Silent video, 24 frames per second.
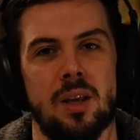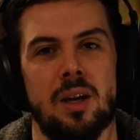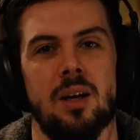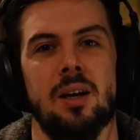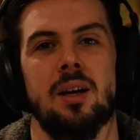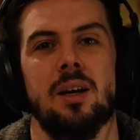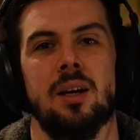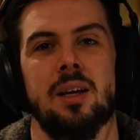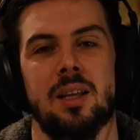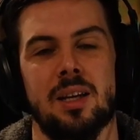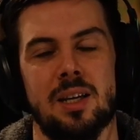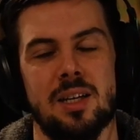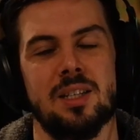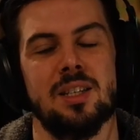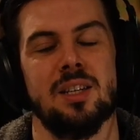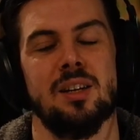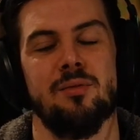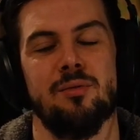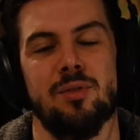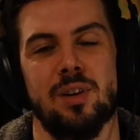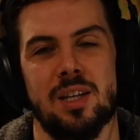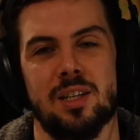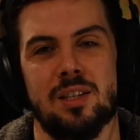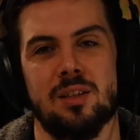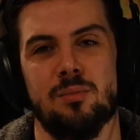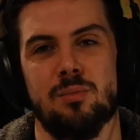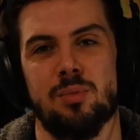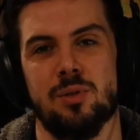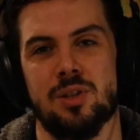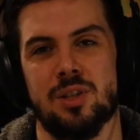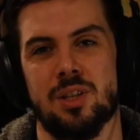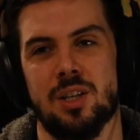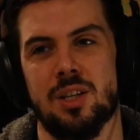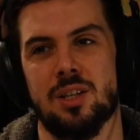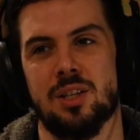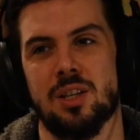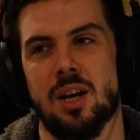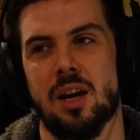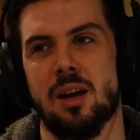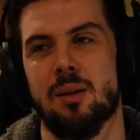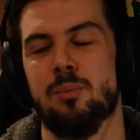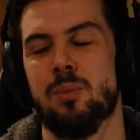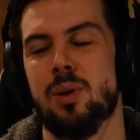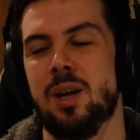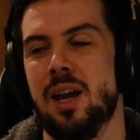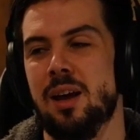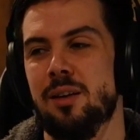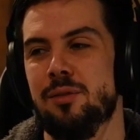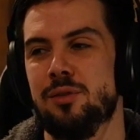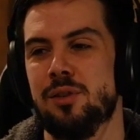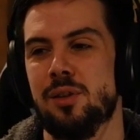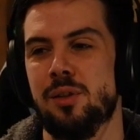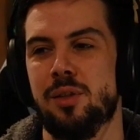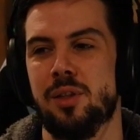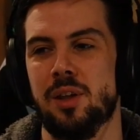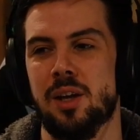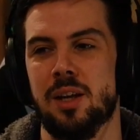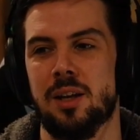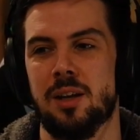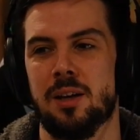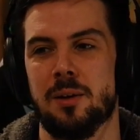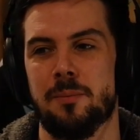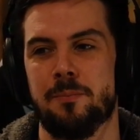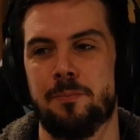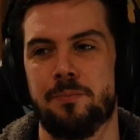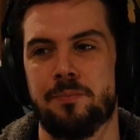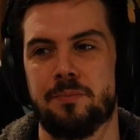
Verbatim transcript: Uh, it is an invasive procedure. And we have to think,